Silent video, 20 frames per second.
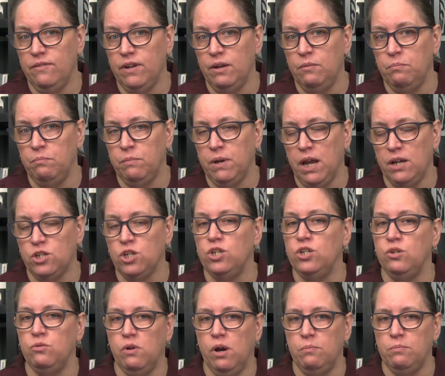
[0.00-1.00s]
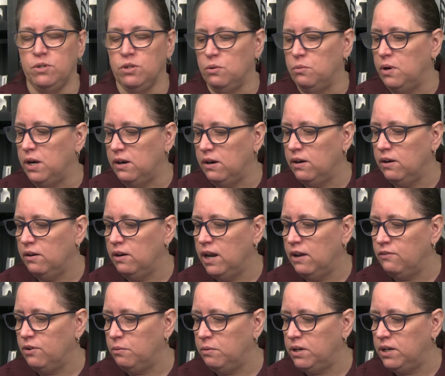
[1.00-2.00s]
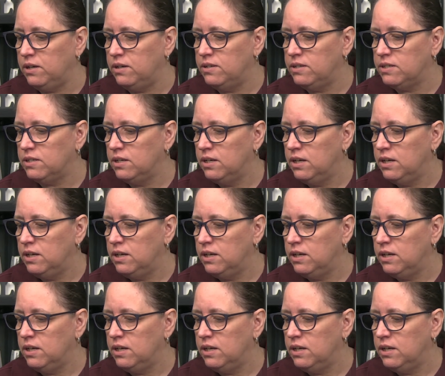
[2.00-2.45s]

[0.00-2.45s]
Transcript: it catches you up to where everyone is.